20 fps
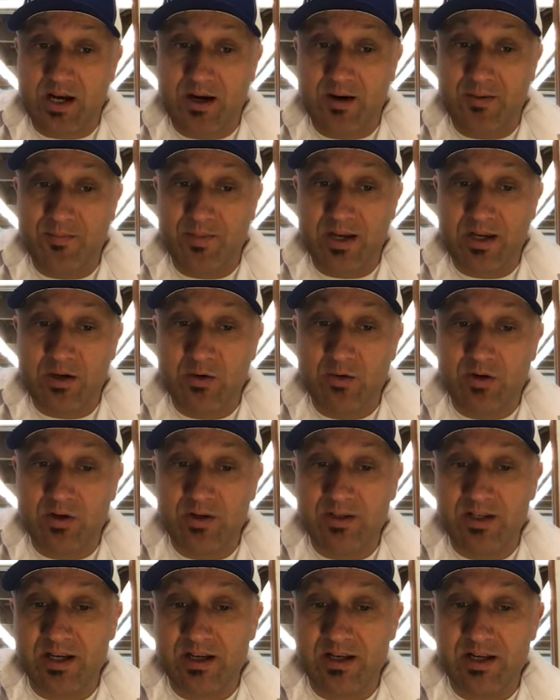you could
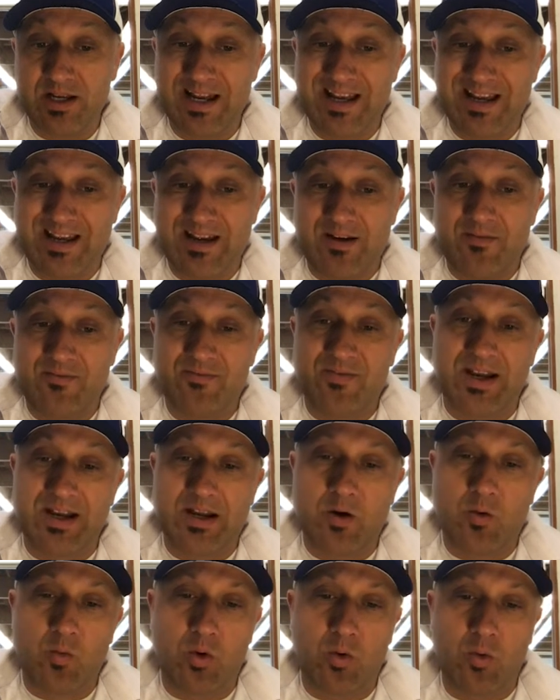then find
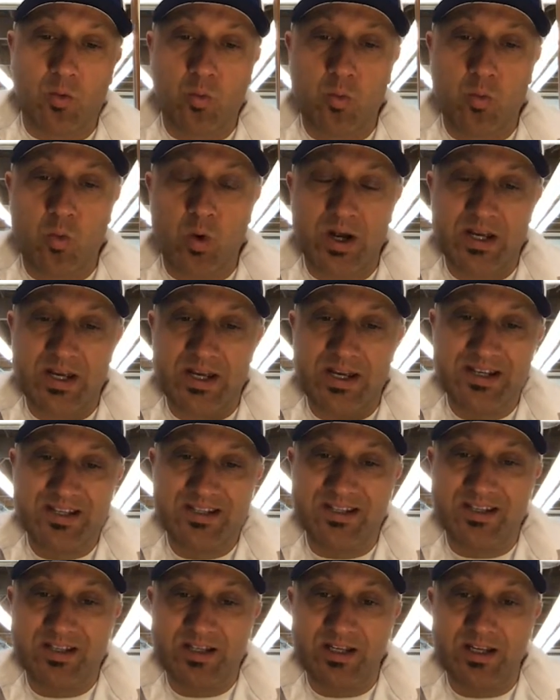out, well, what is
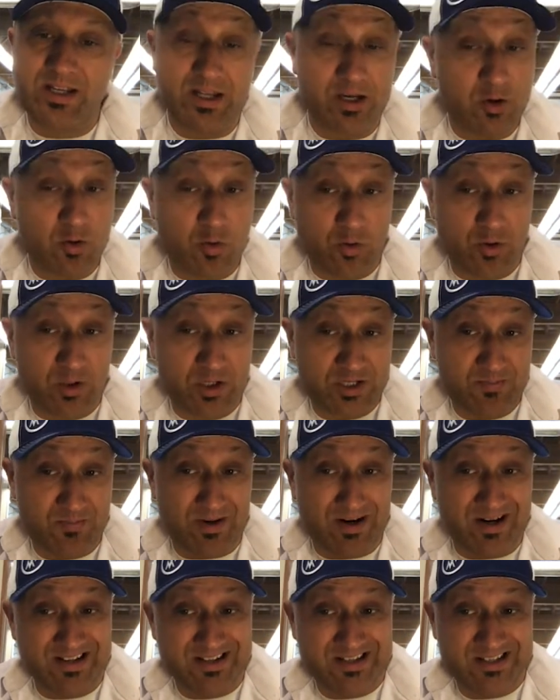the city that
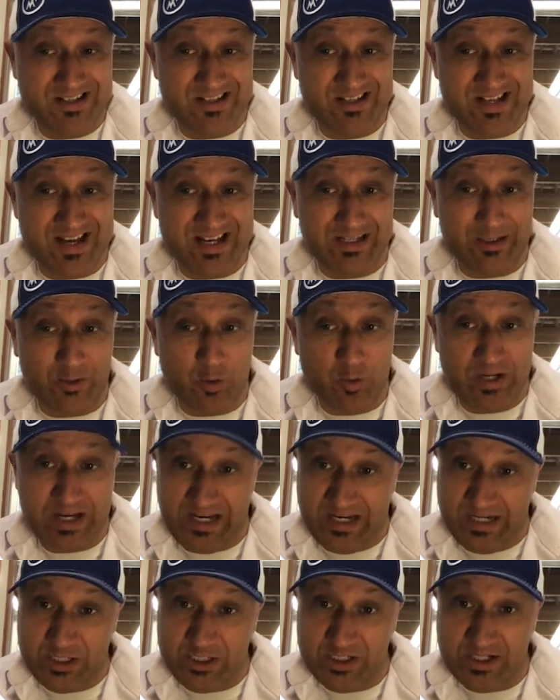corresponds to that
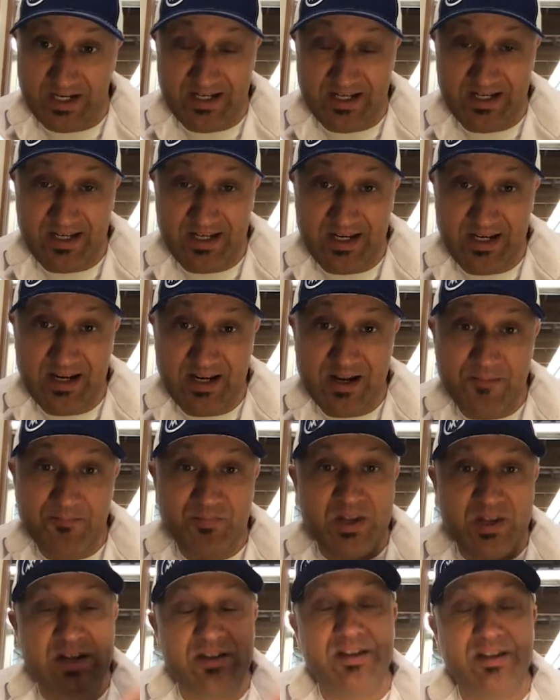location ID,
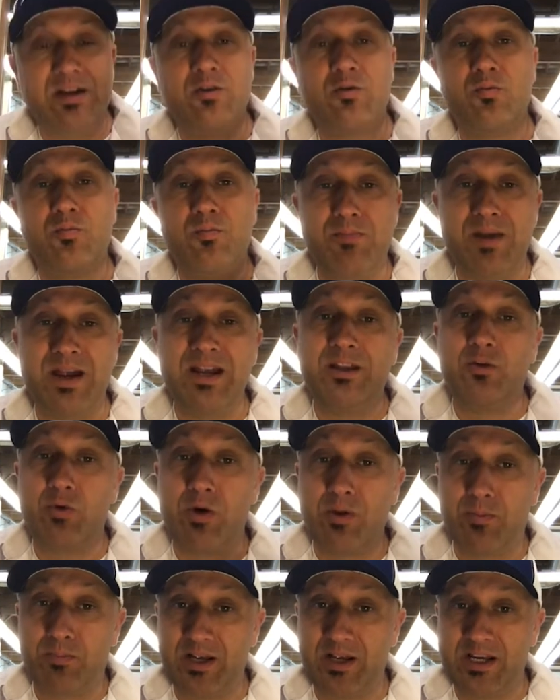and then make the
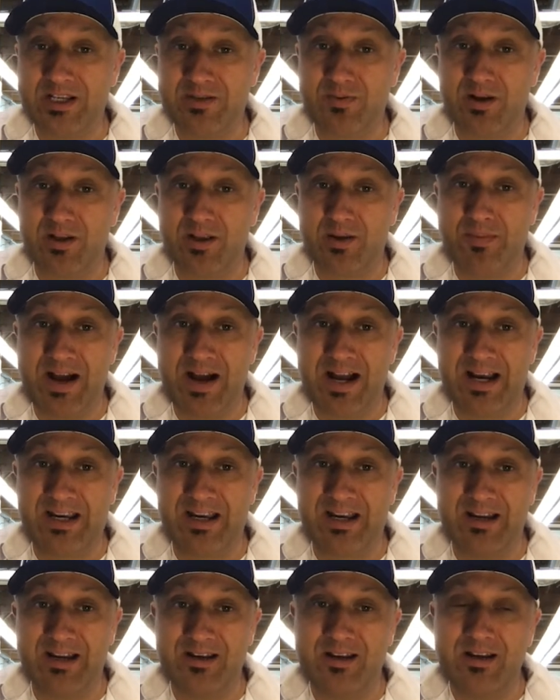replacement on the back
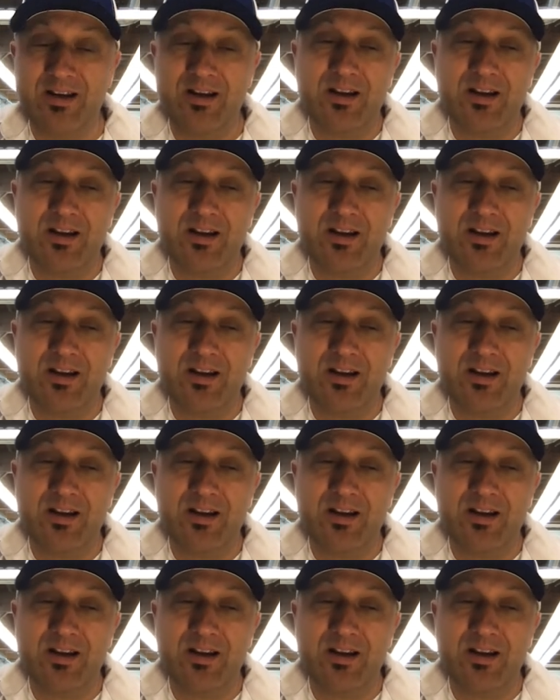end.